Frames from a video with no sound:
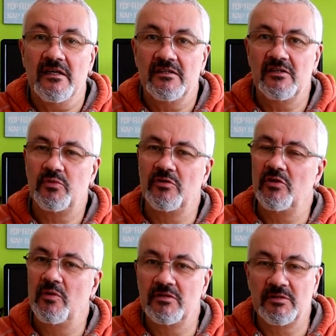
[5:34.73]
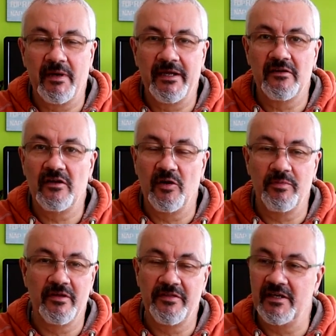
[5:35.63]
just wanted to explain a
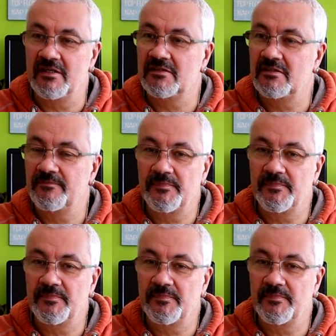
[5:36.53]
couple of things.